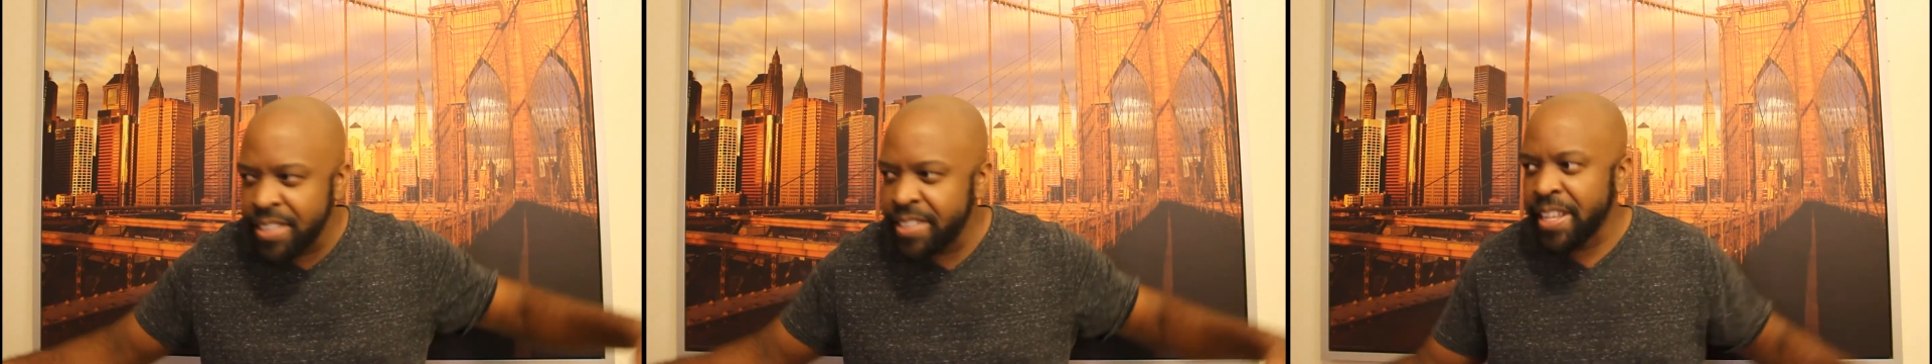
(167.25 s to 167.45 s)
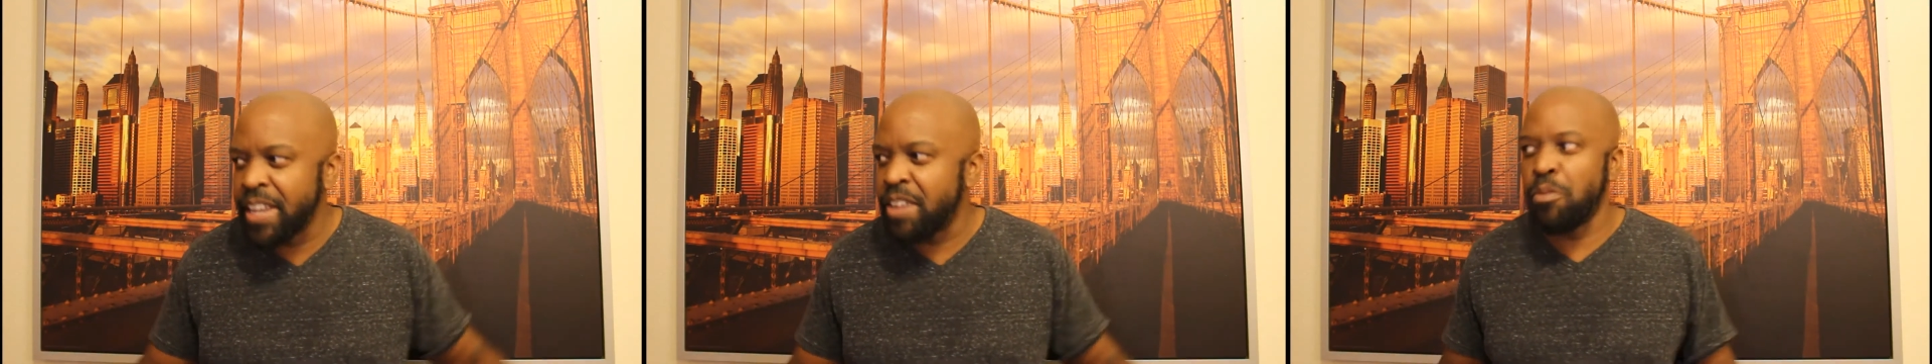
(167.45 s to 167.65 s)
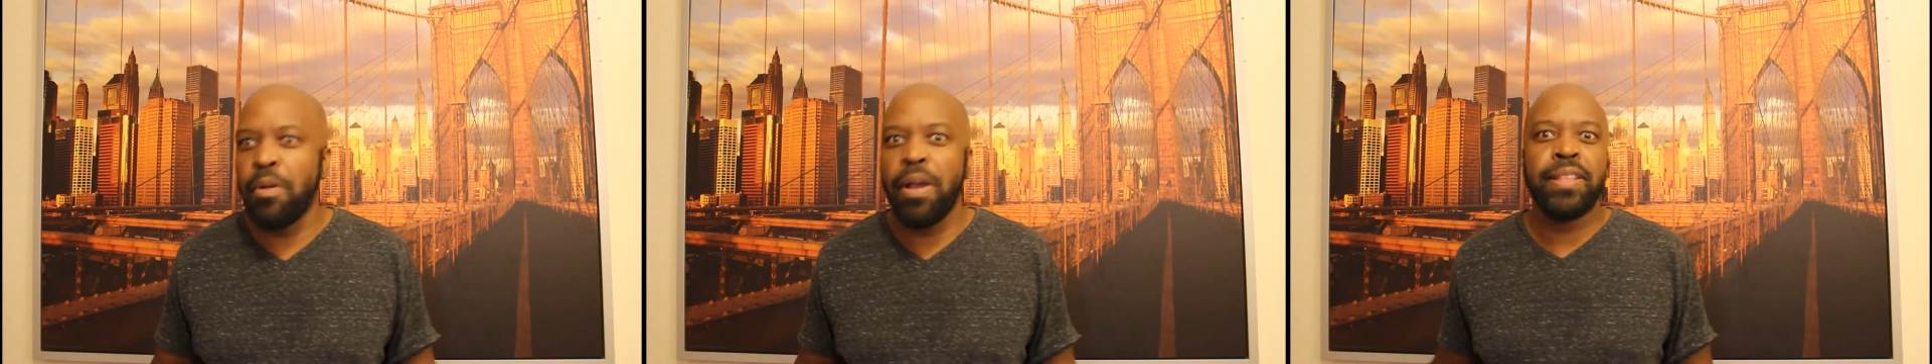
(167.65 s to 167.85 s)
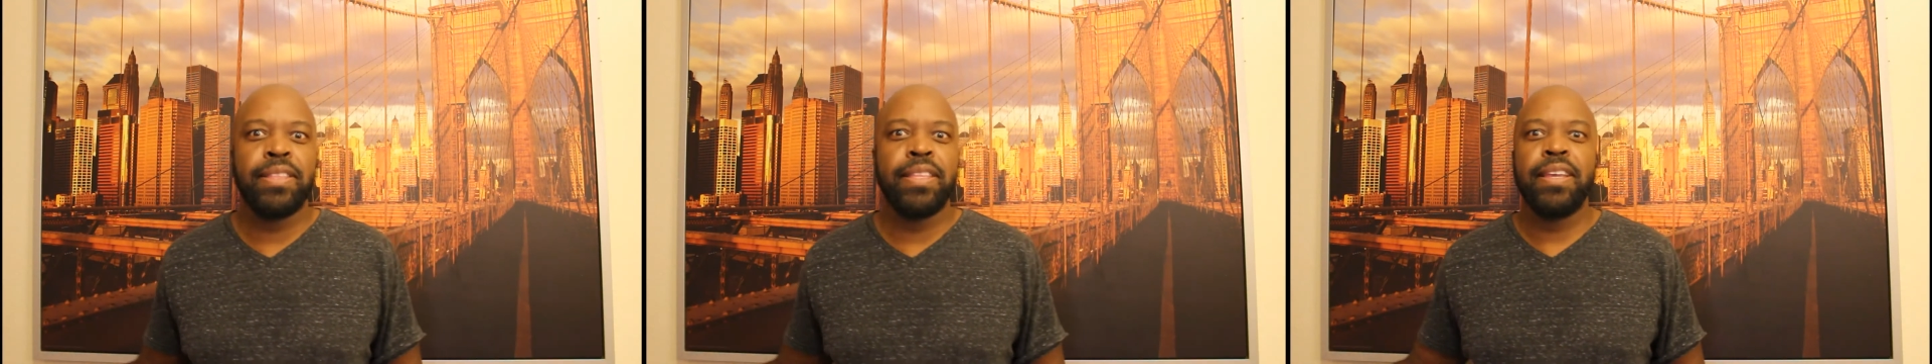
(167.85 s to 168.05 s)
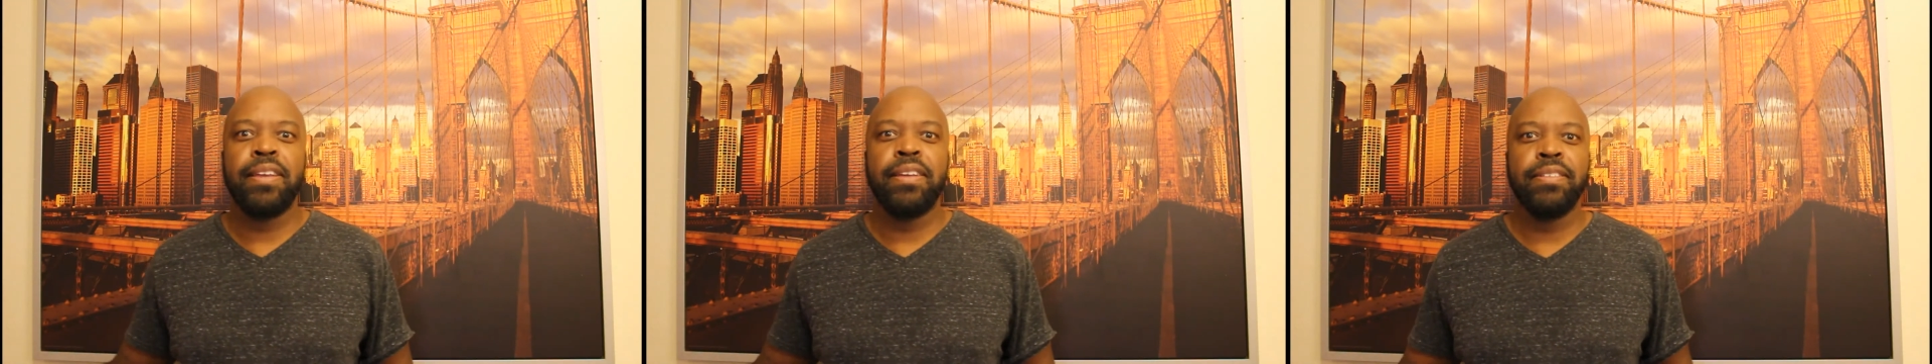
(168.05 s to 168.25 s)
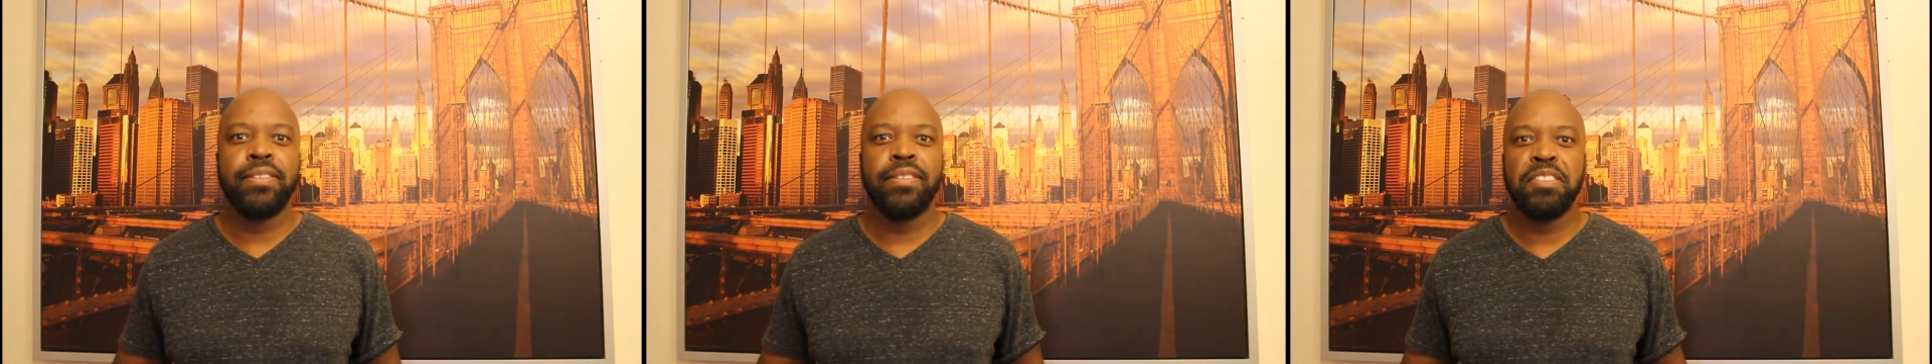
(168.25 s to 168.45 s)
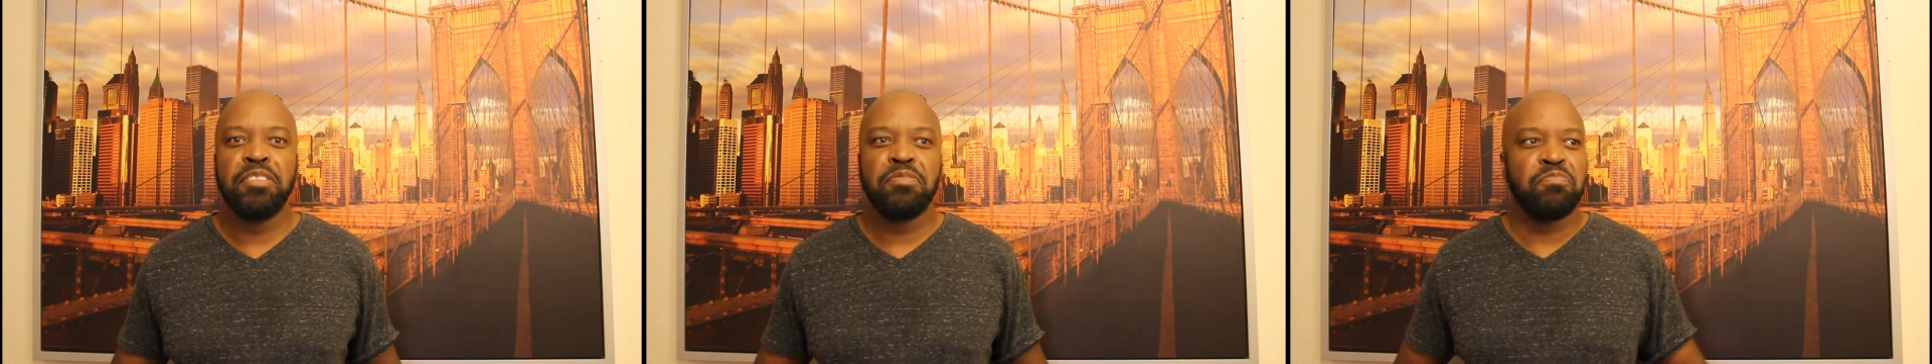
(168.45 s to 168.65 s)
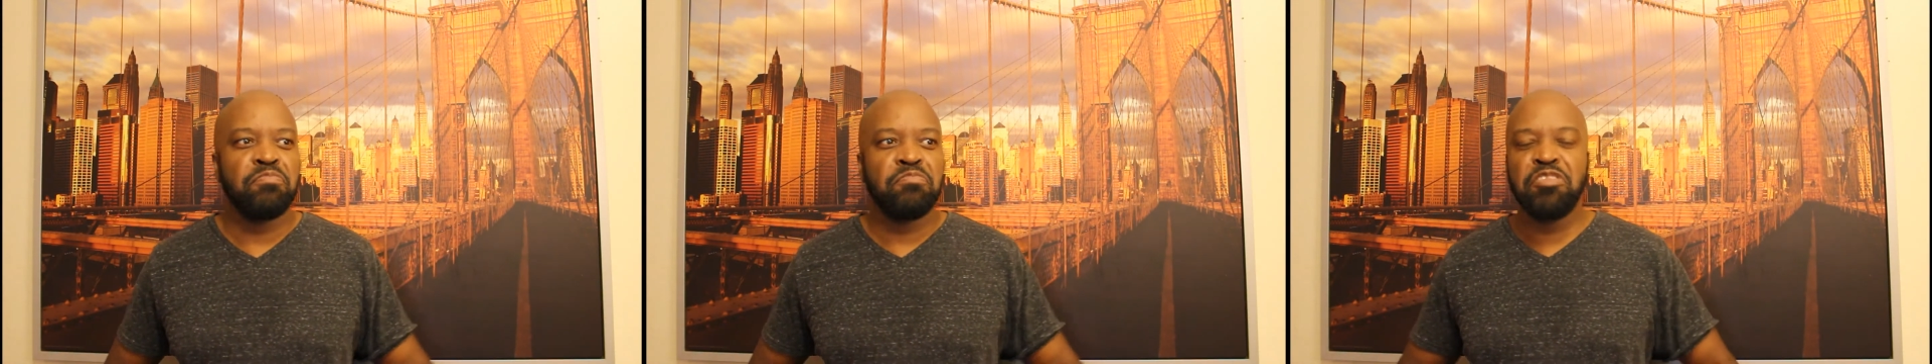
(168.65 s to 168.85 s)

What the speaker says: He's like right there, just